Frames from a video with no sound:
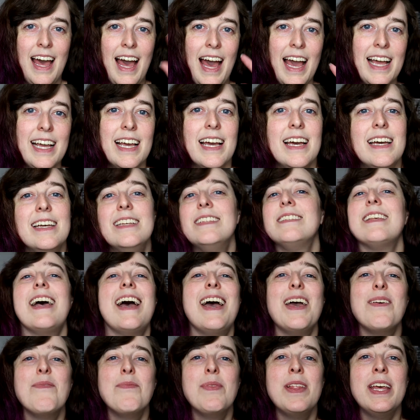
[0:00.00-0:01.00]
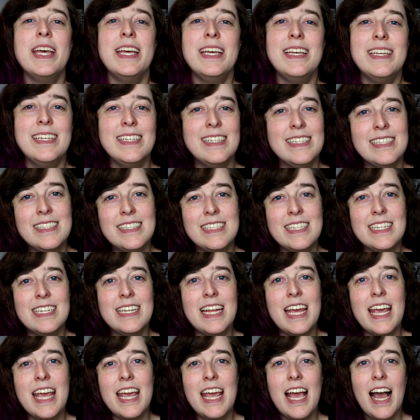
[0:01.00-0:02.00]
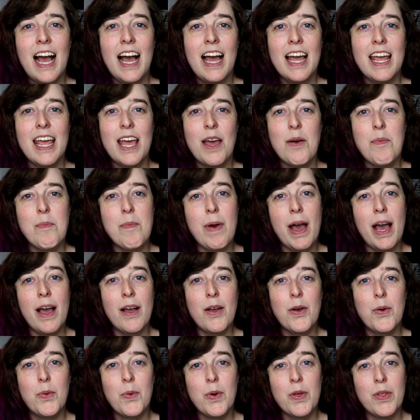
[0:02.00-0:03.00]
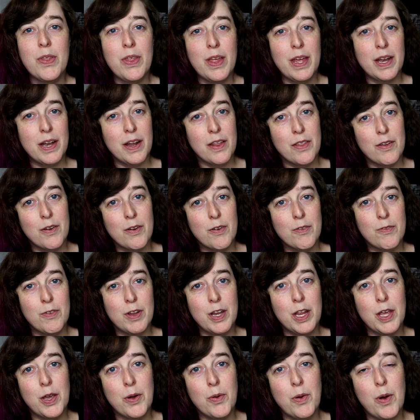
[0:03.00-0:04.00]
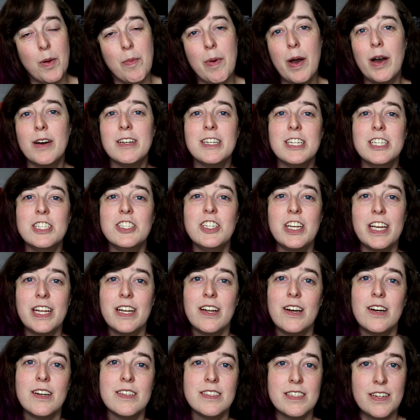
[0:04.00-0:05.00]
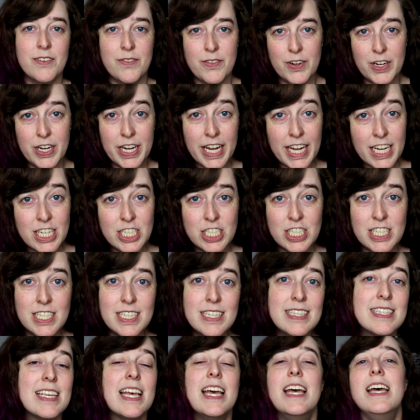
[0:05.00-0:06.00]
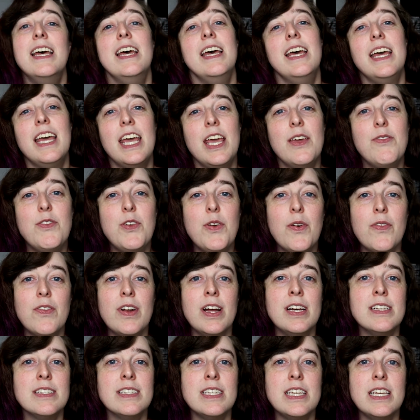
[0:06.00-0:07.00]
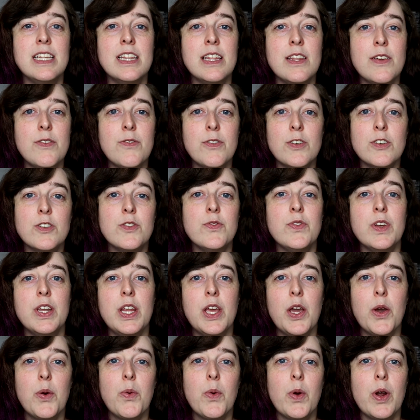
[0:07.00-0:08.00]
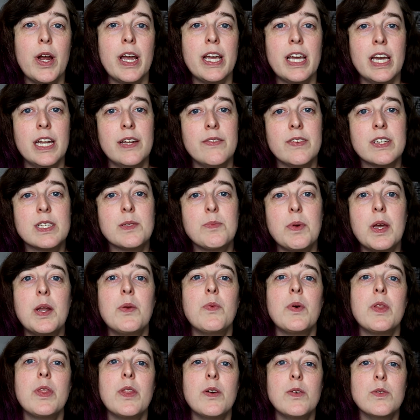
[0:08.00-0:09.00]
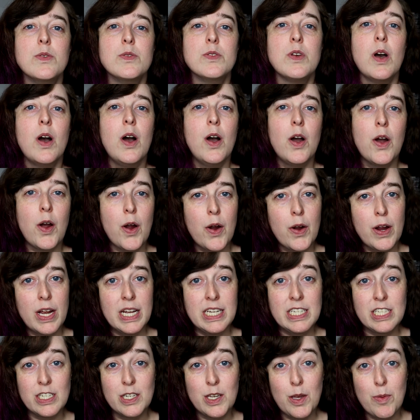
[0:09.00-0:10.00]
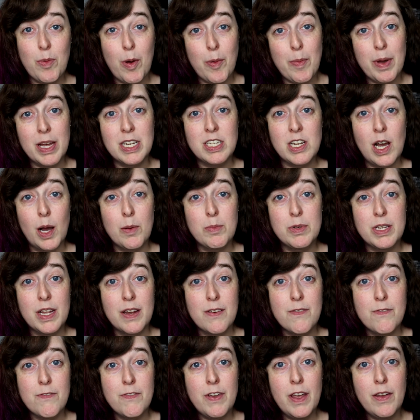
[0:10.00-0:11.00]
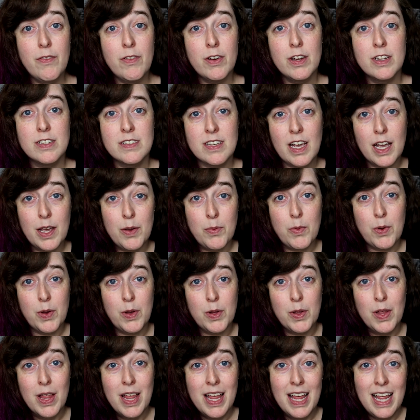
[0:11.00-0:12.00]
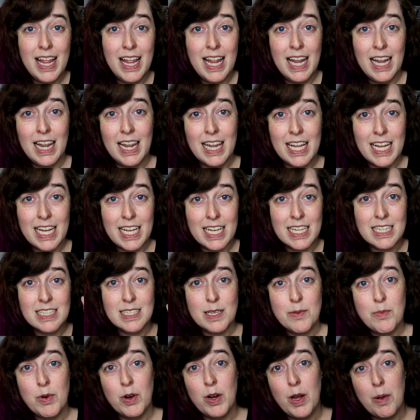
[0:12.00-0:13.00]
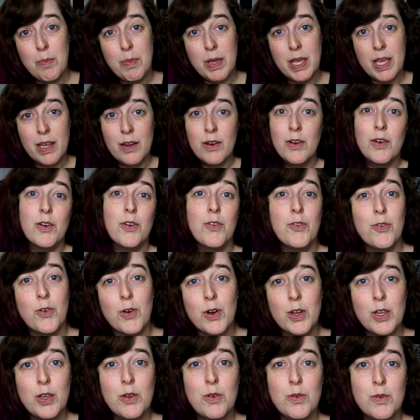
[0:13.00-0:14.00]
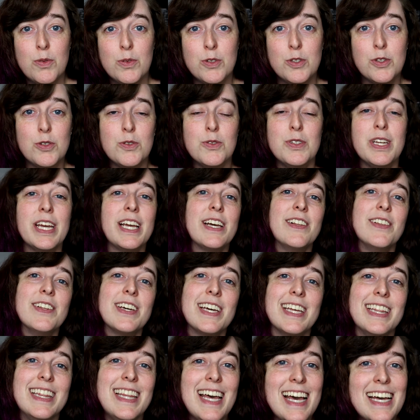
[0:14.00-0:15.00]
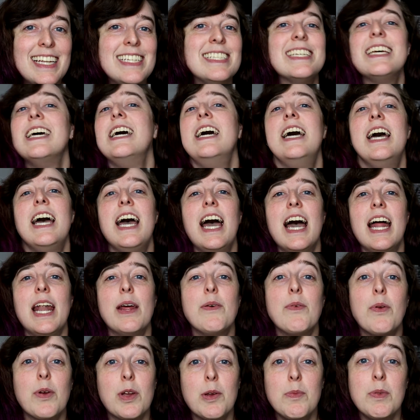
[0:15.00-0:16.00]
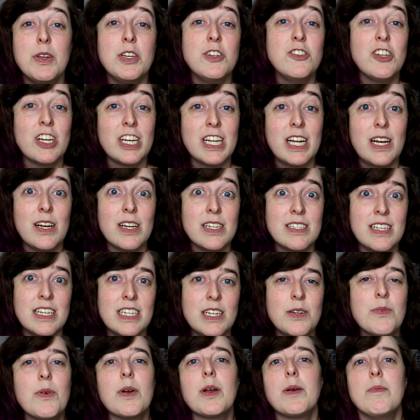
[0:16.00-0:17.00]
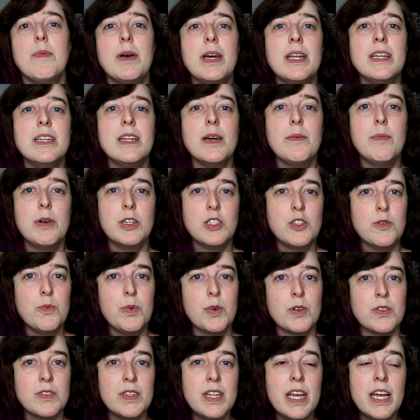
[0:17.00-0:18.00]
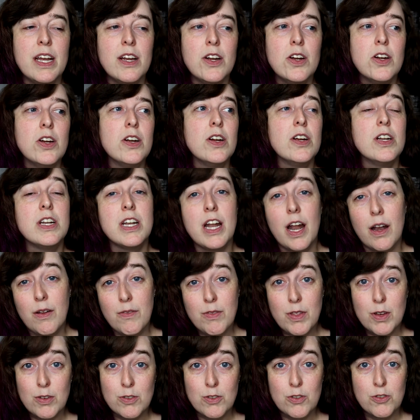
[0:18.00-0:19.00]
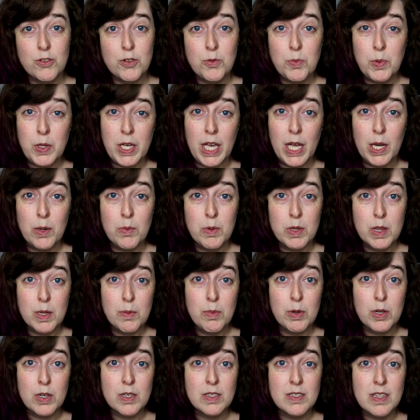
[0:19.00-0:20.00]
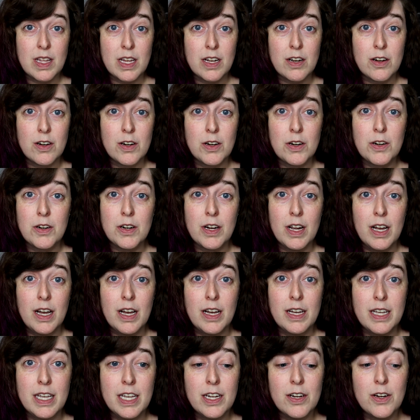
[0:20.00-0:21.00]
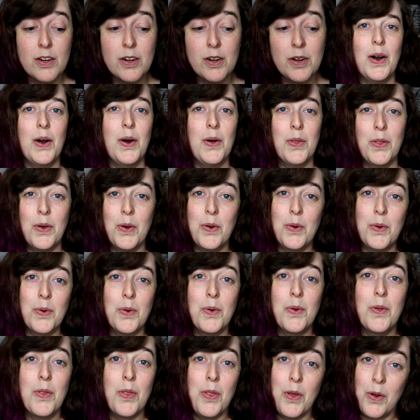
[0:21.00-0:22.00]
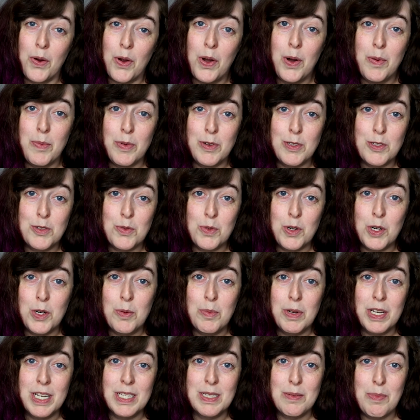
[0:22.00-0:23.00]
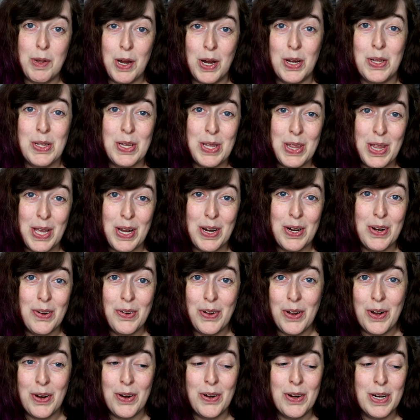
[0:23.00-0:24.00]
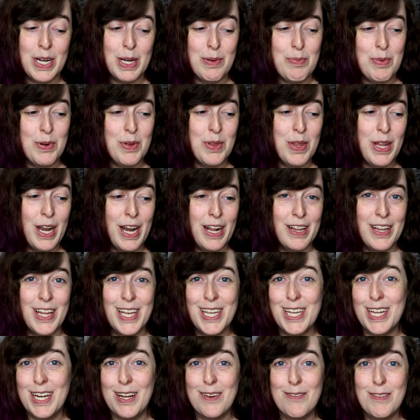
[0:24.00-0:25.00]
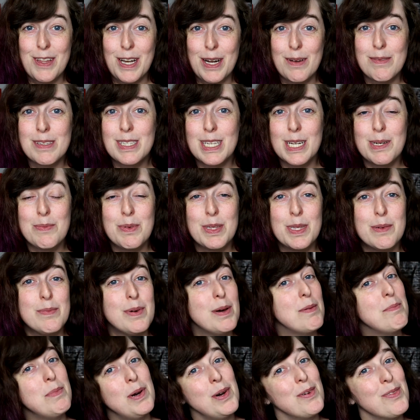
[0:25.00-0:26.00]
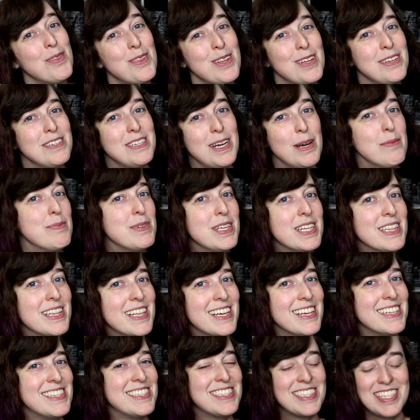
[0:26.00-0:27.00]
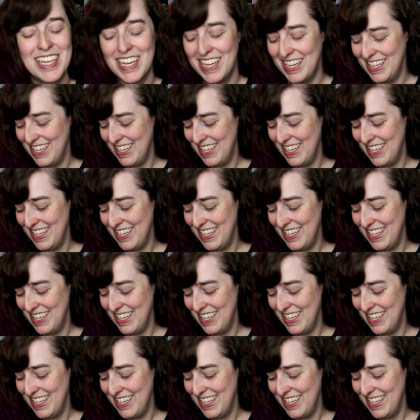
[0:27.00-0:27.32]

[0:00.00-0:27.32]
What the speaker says: Hi guys, I'm Liz. Today I am back with another video about Jane Austen Variations. If you've not seen the first video where I kind of explain what those are and tell you about my top 10 favorites, I will link it somewhere up here for you to take a look at that. And I would recommend you check it out because I did recommend a bunch of books there. None of those are duplicated with the books that are here, although there almost were, because apparently there are a couple that I like enough that I was going to put them on both top 10 lists.